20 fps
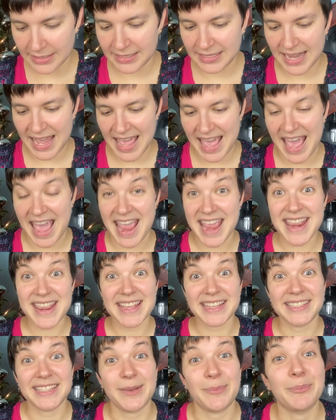Day eight
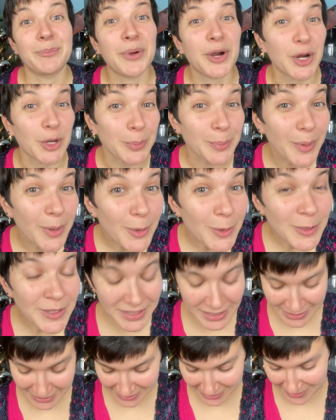is a purple
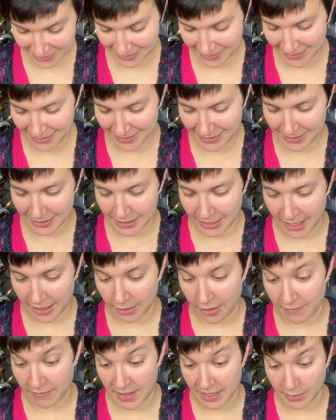I
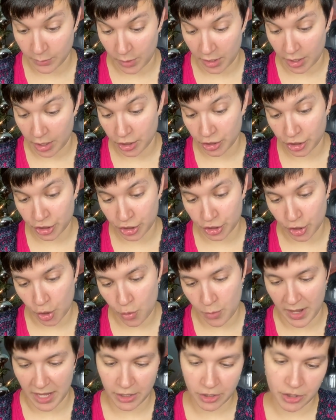love this one
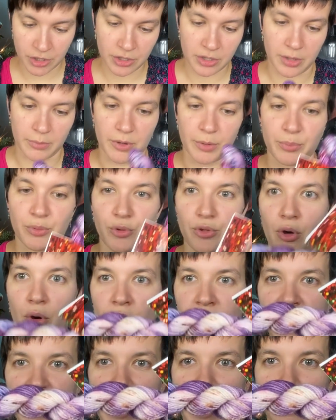so much. I'm gonna pull the
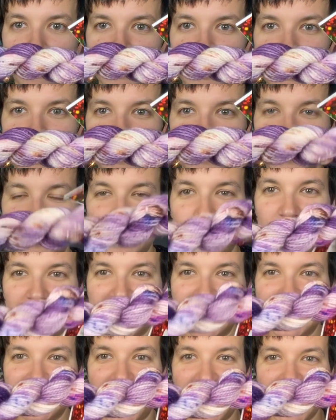whole thing out. It's
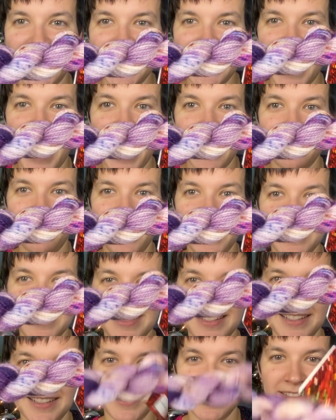called Second
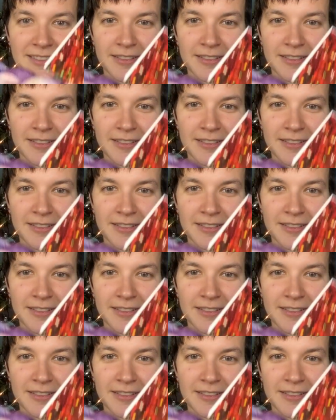Advent.